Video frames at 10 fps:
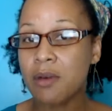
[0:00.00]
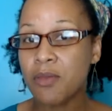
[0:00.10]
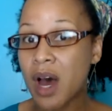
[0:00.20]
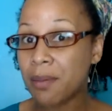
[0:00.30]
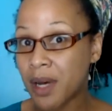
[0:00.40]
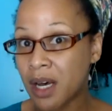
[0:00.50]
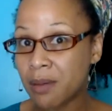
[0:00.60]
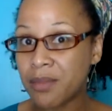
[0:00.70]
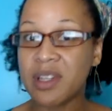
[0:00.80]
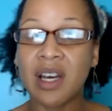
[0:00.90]
pop
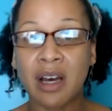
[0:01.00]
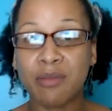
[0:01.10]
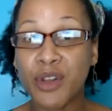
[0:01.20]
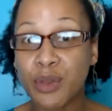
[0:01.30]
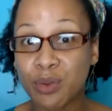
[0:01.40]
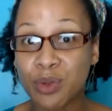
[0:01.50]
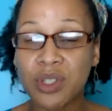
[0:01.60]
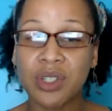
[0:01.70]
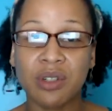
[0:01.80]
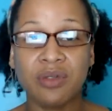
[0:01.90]
up through the
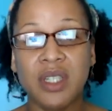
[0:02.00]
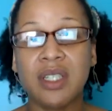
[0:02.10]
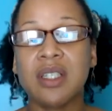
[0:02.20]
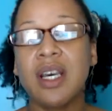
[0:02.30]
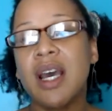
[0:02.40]
surface,